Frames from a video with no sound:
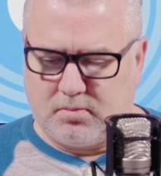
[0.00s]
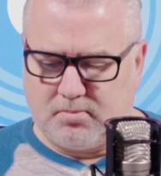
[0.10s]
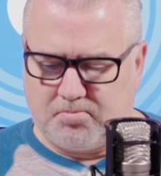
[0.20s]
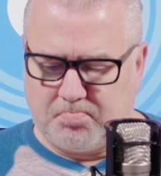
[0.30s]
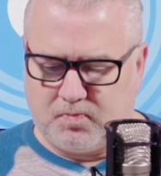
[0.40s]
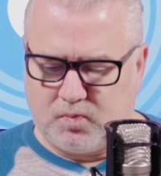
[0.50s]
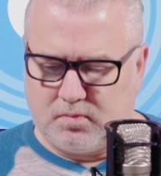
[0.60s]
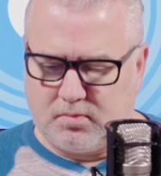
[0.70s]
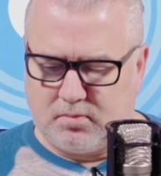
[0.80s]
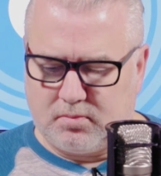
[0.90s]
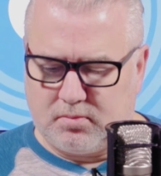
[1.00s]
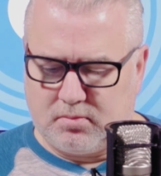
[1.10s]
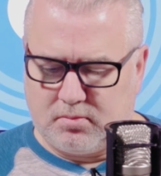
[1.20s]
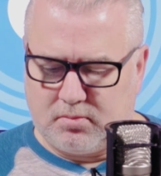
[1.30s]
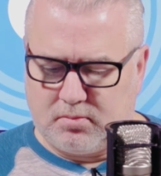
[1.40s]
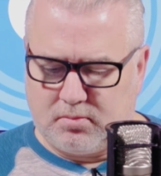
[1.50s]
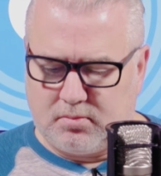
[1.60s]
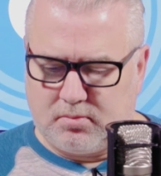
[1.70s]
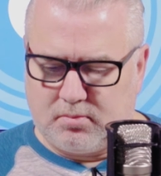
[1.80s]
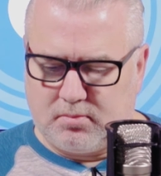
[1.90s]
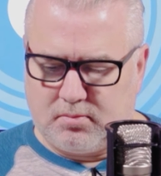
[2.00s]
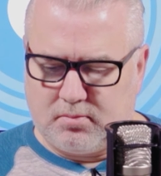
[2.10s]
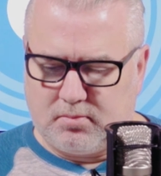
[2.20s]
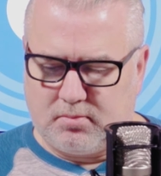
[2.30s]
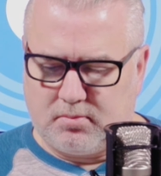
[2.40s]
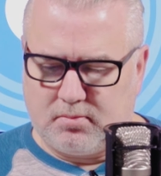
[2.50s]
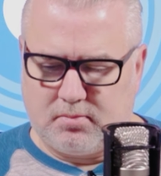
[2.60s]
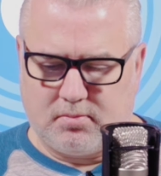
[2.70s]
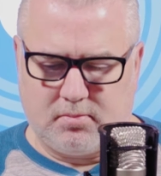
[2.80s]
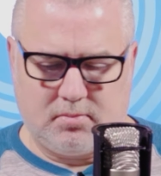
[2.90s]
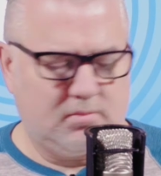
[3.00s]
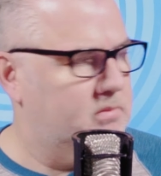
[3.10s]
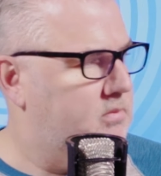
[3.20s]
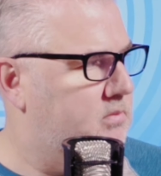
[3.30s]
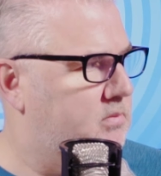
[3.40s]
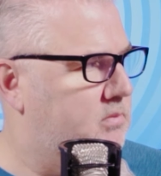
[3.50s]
(not speaking)